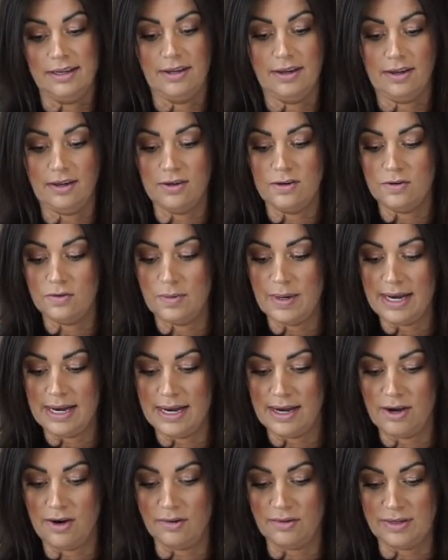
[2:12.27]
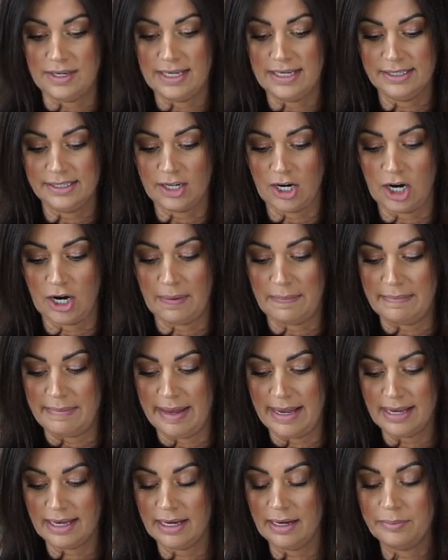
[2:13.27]
Oh wow, these are
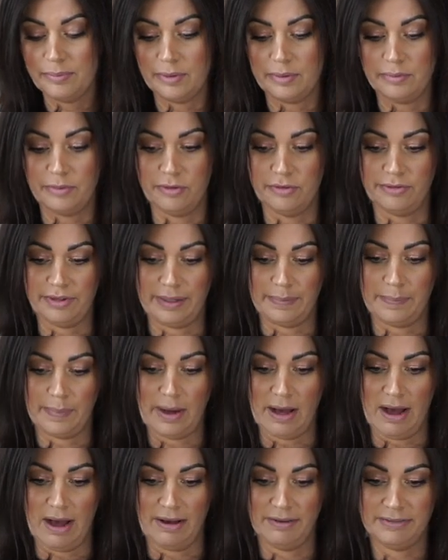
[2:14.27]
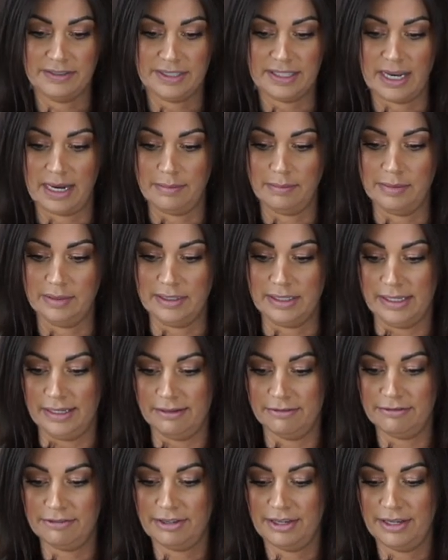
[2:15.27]
makeup removing puffs, I
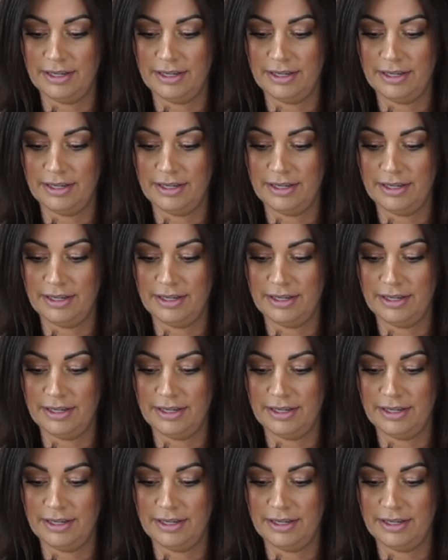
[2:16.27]
believe.